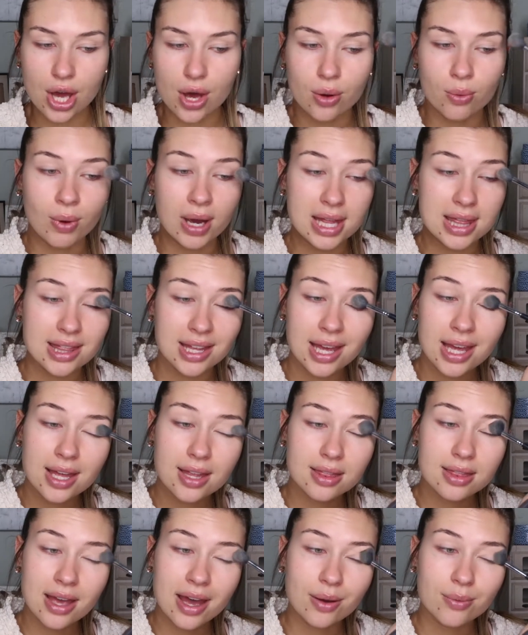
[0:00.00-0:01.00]
go with
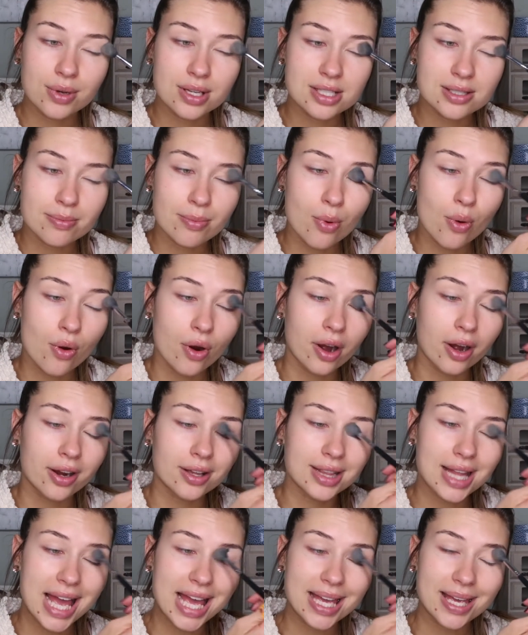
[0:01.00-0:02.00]
it that was more
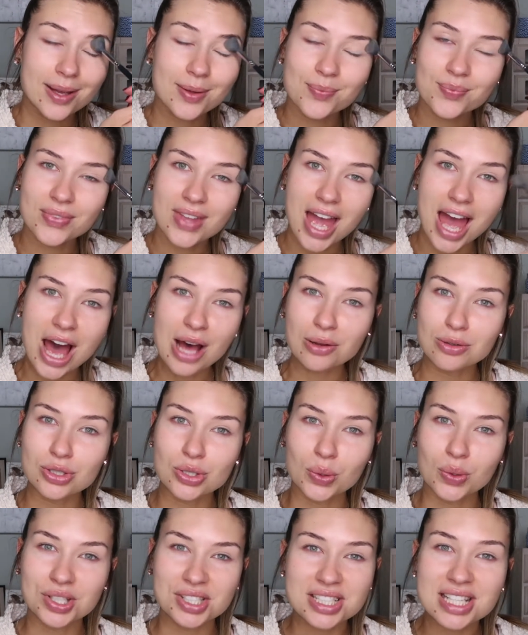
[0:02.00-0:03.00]
like
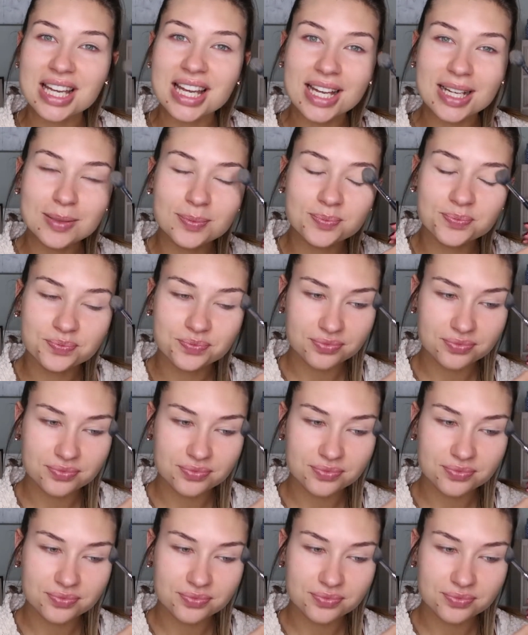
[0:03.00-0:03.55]
outdoorsy